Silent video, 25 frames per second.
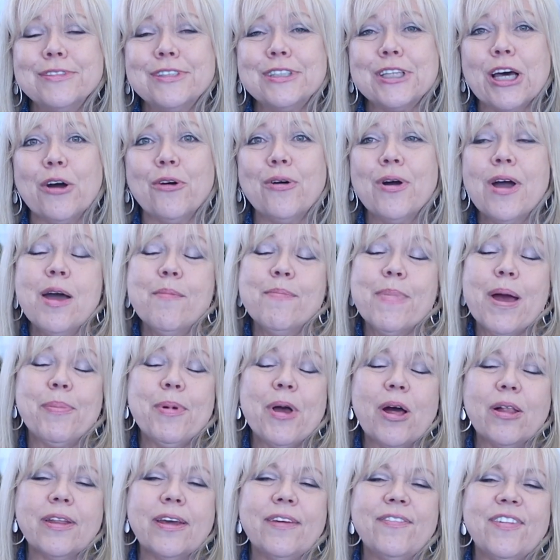So
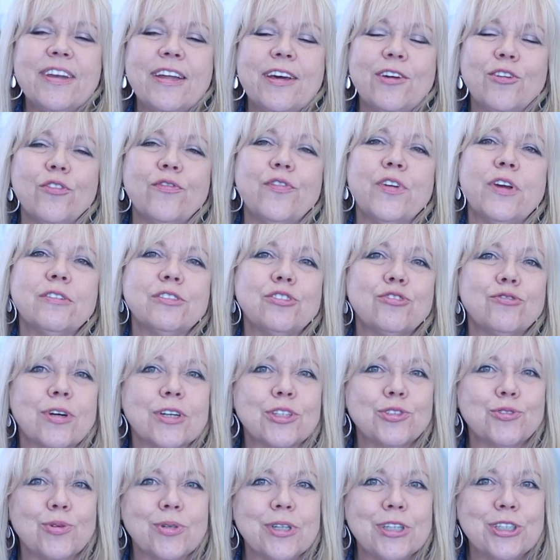maybe I'll even interview a
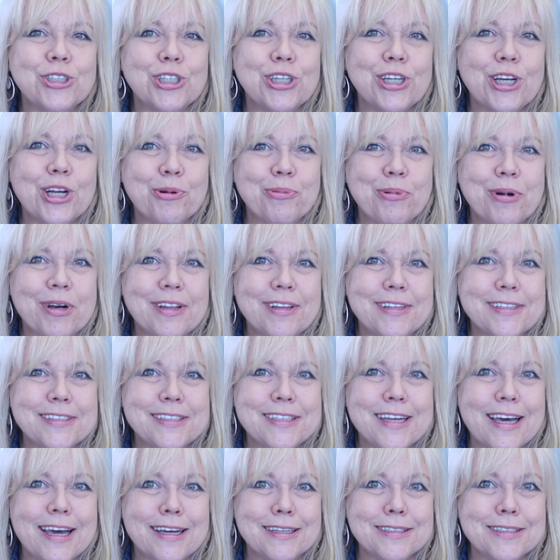structural engineer one of these
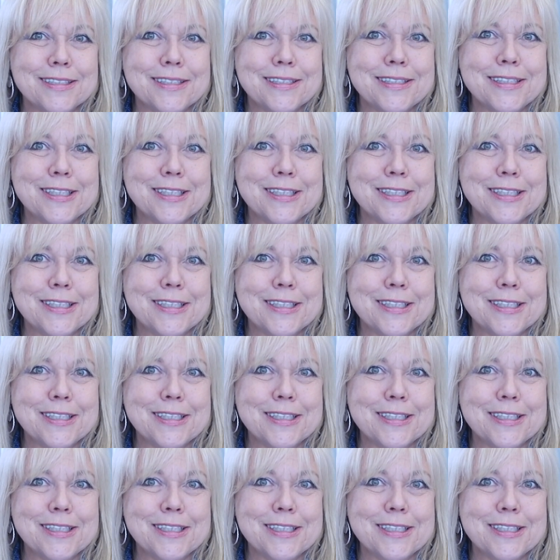days.